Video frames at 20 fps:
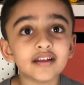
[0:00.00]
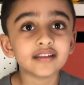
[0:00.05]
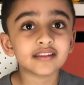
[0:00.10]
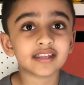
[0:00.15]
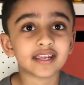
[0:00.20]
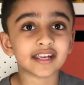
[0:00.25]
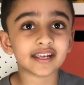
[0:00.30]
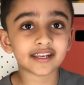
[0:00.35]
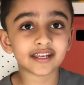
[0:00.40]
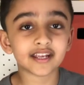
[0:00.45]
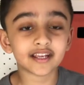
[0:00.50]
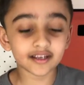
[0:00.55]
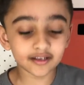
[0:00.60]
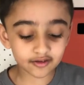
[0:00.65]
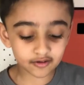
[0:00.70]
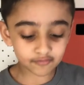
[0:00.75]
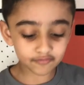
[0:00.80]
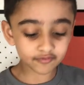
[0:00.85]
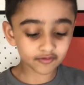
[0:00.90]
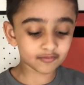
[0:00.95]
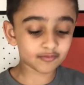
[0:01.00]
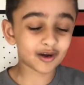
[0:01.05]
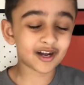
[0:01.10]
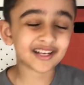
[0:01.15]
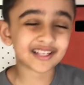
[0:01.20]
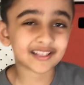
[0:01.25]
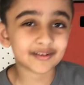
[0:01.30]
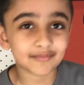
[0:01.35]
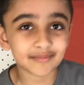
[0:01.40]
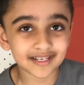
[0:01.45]
Thank you for
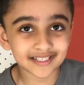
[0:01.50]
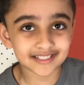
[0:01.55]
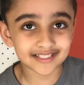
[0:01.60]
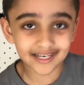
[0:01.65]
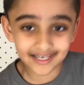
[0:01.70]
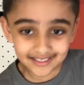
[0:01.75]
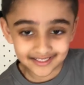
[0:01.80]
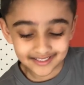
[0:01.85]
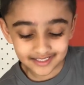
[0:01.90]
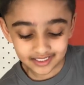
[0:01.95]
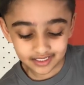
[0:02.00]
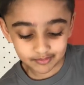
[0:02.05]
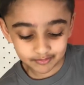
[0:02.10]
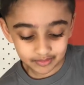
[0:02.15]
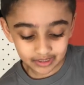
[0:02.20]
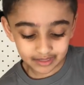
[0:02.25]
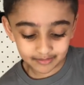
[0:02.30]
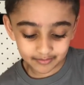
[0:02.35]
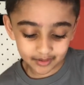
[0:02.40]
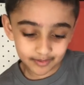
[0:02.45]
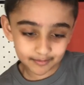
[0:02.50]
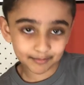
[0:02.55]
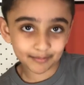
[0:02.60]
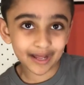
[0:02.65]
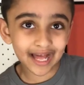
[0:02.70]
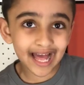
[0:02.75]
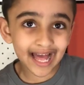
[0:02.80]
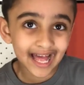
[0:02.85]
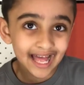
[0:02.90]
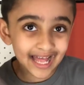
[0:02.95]
watching my science experiment.
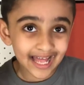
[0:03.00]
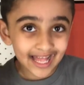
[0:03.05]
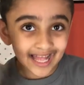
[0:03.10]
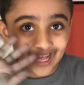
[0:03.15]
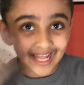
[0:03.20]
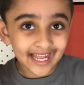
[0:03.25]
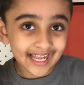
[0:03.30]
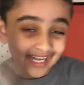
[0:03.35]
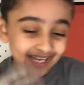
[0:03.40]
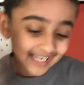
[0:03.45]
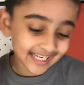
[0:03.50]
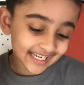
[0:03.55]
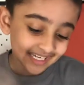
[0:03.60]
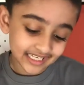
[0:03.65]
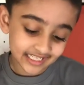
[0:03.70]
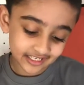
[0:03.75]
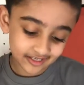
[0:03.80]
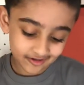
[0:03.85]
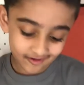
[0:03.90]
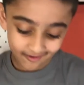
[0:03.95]
Bye.